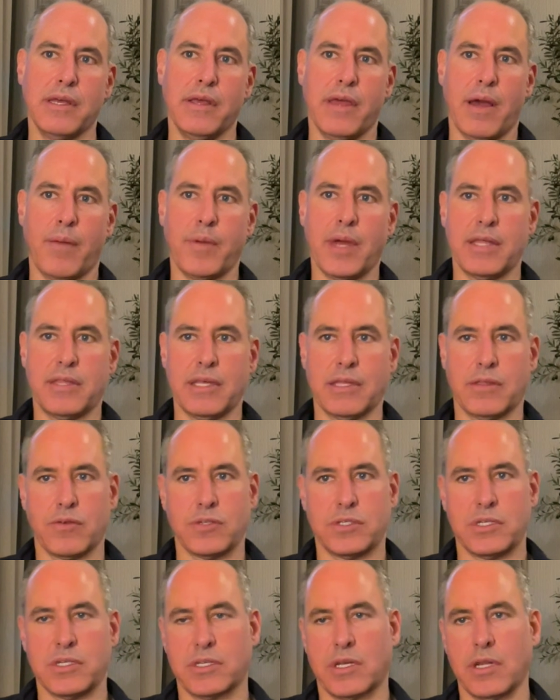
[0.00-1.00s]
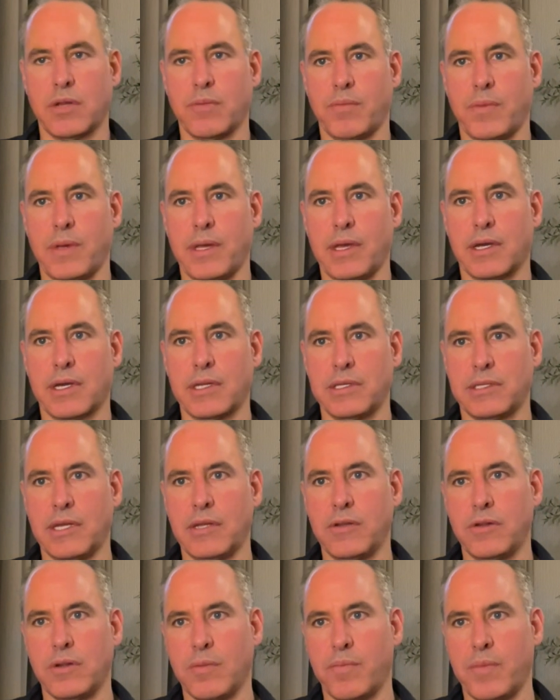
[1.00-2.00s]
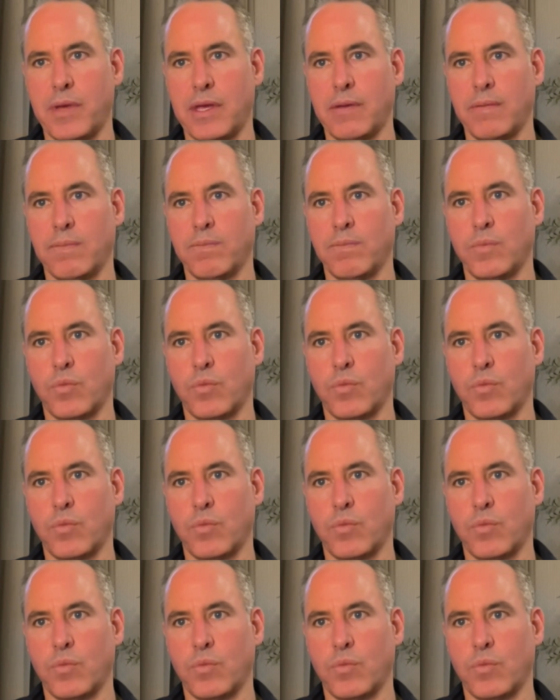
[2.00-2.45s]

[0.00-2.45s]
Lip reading: I think there's just going to continue to be